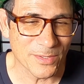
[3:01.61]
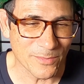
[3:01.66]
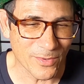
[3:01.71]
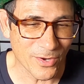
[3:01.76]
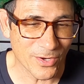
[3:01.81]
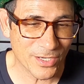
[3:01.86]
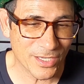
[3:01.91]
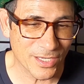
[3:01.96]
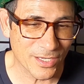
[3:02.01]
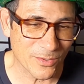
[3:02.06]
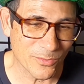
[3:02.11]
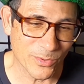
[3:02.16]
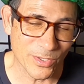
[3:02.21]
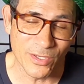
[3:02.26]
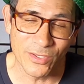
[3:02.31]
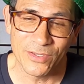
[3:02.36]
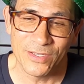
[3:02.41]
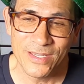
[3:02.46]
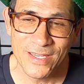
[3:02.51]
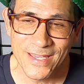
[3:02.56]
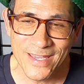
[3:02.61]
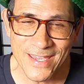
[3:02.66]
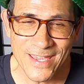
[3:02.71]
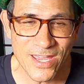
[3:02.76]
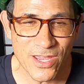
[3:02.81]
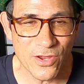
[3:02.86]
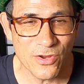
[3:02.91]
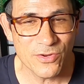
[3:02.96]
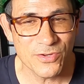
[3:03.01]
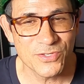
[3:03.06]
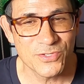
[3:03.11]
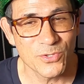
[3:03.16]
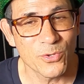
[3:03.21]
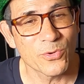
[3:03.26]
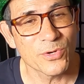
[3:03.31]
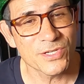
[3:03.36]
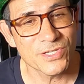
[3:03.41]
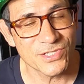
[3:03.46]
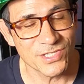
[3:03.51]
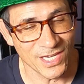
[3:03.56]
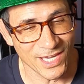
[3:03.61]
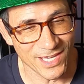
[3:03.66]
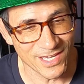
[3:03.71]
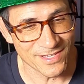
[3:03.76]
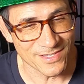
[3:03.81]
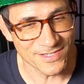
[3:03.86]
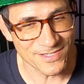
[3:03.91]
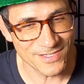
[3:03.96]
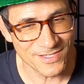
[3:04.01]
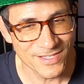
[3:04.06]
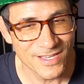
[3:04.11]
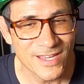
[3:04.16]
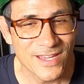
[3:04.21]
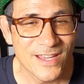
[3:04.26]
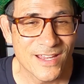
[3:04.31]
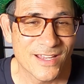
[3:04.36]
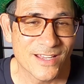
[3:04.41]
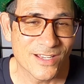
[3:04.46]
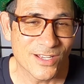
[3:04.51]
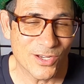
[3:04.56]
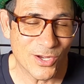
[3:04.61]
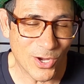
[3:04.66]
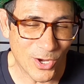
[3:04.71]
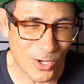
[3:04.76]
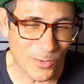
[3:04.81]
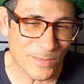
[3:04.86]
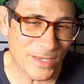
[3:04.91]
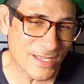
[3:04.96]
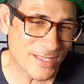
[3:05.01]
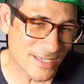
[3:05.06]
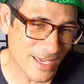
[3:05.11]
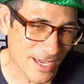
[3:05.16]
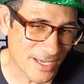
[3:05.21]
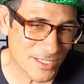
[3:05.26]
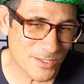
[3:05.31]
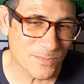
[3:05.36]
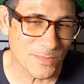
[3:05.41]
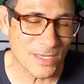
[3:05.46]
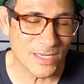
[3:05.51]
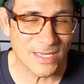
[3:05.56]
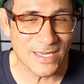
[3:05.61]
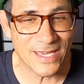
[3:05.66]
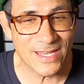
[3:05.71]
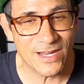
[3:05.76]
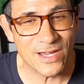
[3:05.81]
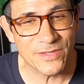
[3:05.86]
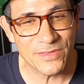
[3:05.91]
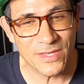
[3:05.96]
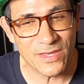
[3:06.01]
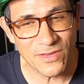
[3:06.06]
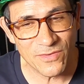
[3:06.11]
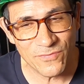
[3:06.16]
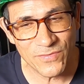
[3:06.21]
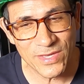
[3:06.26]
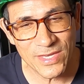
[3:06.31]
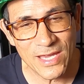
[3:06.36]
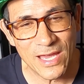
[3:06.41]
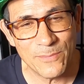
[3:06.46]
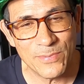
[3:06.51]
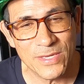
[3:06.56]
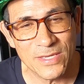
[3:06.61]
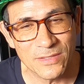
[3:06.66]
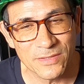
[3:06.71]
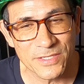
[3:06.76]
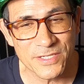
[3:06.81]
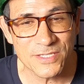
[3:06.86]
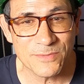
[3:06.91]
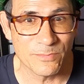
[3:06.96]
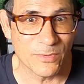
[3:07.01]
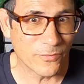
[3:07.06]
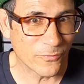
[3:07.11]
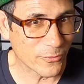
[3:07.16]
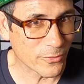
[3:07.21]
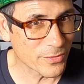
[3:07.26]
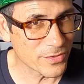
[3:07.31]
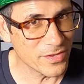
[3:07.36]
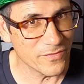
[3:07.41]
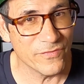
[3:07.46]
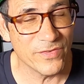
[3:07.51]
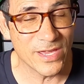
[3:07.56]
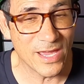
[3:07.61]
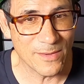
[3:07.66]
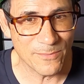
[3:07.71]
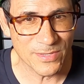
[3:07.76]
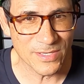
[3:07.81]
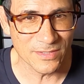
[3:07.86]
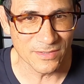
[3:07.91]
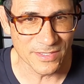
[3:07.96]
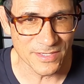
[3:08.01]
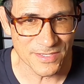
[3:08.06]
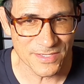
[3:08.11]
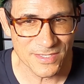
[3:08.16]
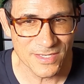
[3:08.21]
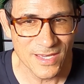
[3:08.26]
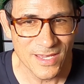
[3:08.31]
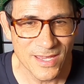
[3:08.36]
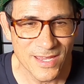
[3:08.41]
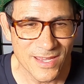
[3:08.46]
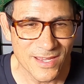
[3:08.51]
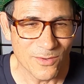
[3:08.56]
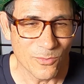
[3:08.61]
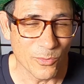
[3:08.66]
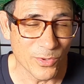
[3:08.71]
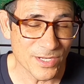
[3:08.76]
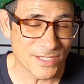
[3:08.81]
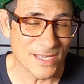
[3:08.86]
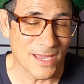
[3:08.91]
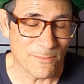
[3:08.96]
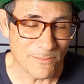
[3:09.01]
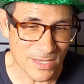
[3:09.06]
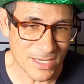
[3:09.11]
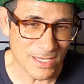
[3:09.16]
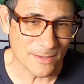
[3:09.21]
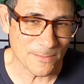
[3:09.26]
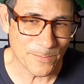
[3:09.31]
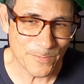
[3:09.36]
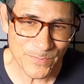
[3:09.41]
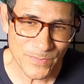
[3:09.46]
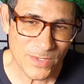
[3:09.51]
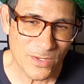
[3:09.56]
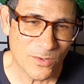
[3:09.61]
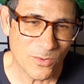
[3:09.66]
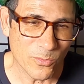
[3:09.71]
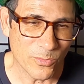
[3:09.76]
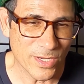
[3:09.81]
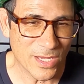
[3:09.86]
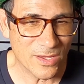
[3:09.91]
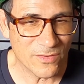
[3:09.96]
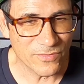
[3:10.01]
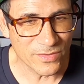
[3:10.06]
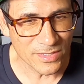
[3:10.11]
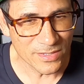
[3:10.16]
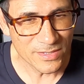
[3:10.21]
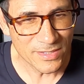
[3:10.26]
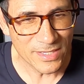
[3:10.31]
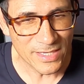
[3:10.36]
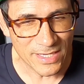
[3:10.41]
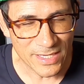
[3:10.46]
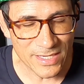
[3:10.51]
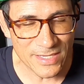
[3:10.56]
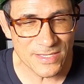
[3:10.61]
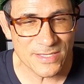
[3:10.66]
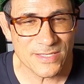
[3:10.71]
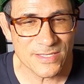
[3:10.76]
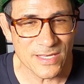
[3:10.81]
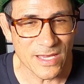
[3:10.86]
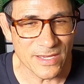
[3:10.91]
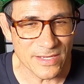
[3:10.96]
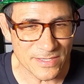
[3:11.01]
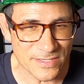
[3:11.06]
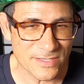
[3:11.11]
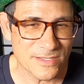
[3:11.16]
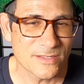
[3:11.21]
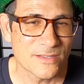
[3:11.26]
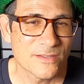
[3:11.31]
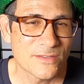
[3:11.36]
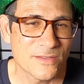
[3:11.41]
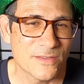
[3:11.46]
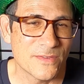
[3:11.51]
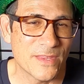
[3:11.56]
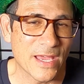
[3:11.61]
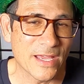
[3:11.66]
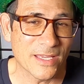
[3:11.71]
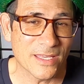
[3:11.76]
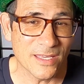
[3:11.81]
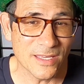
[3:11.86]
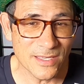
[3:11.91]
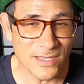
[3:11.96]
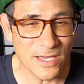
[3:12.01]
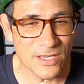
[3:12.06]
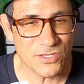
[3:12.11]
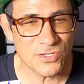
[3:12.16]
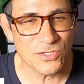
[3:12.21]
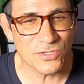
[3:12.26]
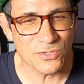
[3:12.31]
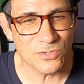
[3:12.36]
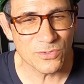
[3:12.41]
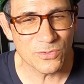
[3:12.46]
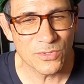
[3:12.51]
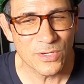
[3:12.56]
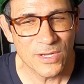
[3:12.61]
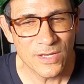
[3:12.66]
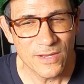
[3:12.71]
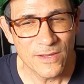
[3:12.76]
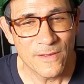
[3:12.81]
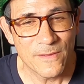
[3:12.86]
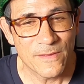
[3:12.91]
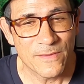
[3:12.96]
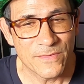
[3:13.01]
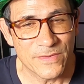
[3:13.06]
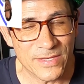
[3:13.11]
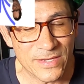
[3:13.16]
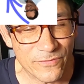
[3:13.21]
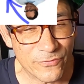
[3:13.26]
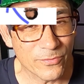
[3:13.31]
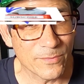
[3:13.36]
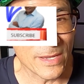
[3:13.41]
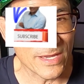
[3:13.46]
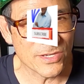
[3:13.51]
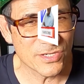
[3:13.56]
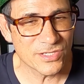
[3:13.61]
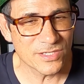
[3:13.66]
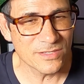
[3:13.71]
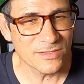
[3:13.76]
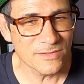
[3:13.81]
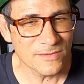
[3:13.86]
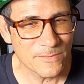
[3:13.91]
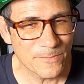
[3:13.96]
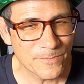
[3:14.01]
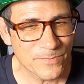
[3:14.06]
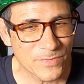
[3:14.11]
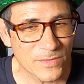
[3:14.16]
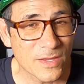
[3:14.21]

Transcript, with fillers: on the market. Well, here's your chance. Call me, text me, get on the VIP list before the VIP list. What does that mean? We have insights that can get you the information,